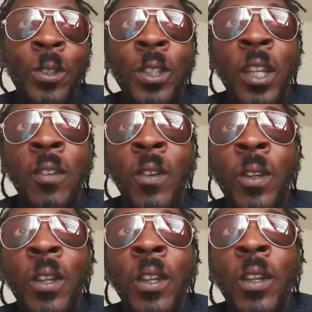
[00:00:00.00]

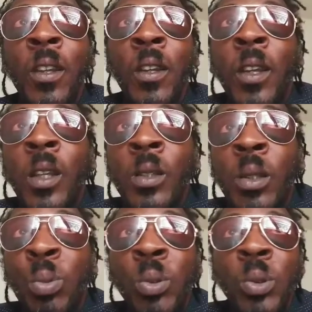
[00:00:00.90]
Steven
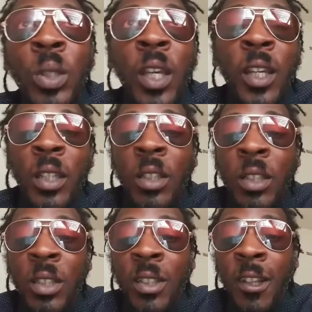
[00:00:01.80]
is the
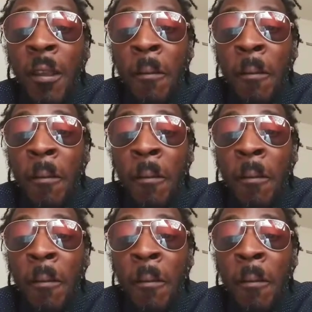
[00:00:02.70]
protagonist